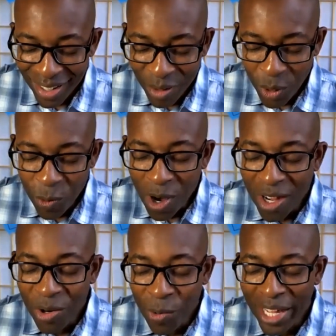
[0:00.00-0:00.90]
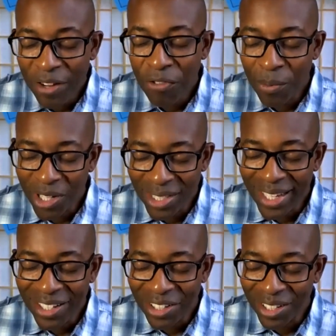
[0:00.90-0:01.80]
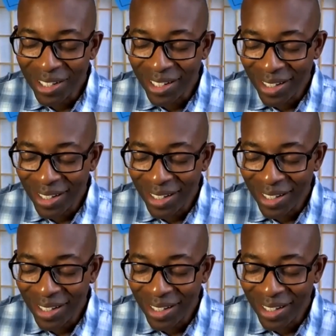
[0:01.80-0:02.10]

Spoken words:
We walk away from our center